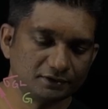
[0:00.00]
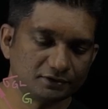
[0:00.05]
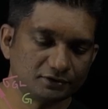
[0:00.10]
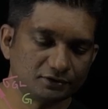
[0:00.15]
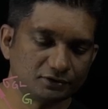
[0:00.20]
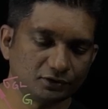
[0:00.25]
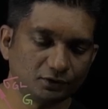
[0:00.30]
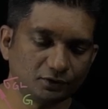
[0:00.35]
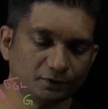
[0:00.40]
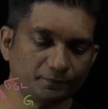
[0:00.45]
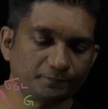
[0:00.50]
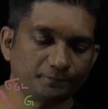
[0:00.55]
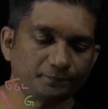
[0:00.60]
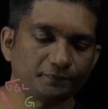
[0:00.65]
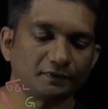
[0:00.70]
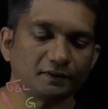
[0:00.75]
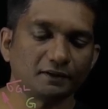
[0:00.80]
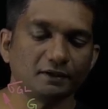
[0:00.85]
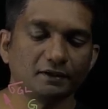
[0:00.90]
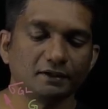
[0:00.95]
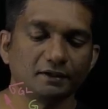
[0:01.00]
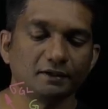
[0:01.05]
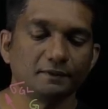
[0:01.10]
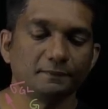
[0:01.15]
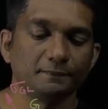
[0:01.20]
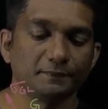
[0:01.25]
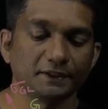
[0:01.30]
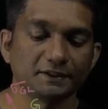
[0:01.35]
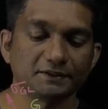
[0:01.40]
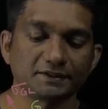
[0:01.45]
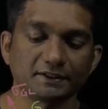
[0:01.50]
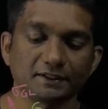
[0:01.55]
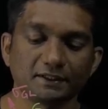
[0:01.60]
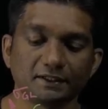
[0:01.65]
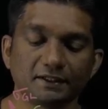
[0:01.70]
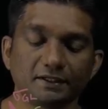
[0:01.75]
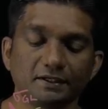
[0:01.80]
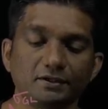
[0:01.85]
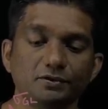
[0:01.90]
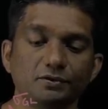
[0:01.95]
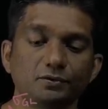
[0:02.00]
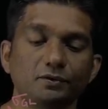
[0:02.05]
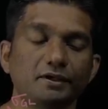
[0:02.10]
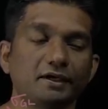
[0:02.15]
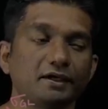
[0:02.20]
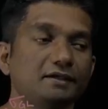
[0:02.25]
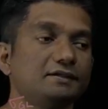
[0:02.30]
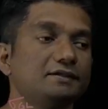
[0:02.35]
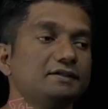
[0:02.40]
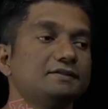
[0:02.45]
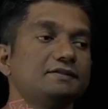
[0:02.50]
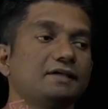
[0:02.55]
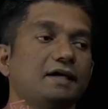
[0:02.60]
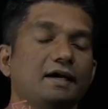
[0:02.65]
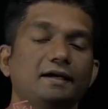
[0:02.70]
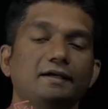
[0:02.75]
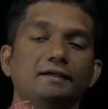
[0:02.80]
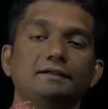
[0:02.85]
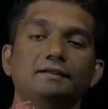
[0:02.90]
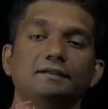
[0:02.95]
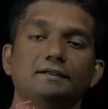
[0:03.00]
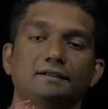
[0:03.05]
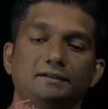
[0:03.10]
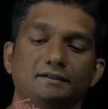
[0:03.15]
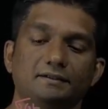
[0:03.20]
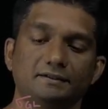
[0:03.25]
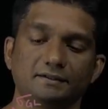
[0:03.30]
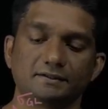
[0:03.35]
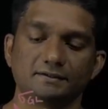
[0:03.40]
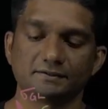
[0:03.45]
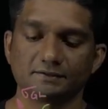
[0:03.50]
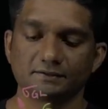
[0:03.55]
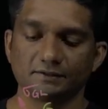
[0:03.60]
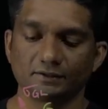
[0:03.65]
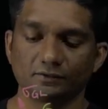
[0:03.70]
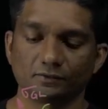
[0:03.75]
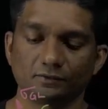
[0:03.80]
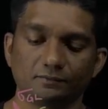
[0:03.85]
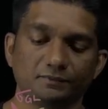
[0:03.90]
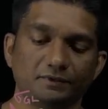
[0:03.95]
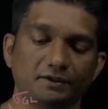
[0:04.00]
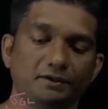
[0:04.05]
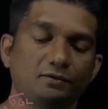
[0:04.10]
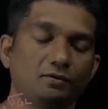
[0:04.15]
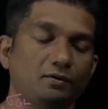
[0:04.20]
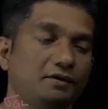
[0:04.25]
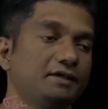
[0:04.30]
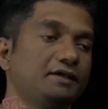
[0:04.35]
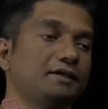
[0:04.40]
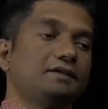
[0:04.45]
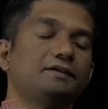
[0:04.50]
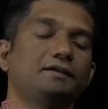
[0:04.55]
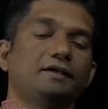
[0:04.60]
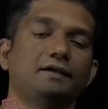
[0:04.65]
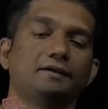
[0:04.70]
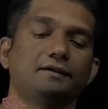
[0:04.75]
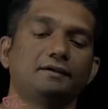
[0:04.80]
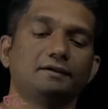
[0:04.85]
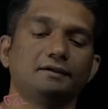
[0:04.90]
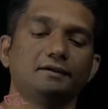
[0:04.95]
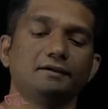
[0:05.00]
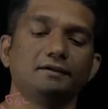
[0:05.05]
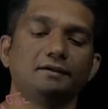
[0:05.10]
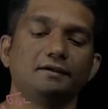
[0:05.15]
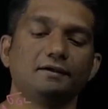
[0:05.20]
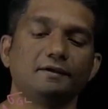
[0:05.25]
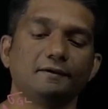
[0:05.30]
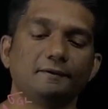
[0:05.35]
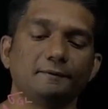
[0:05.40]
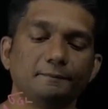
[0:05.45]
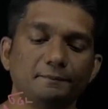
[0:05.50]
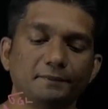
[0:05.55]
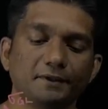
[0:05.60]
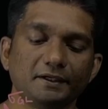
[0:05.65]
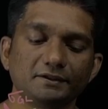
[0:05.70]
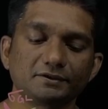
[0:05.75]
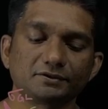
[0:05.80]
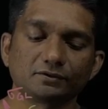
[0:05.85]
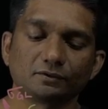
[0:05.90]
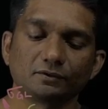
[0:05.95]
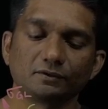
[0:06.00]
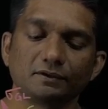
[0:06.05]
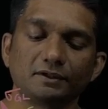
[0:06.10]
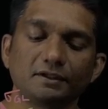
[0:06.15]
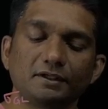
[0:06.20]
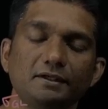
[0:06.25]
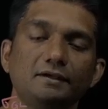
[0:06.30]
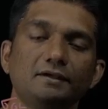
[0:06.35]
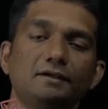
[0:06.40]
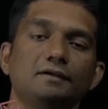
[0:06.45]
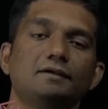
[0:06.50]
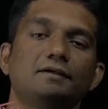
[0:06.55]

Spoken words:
So basically you get this angle, this the contact angle based on the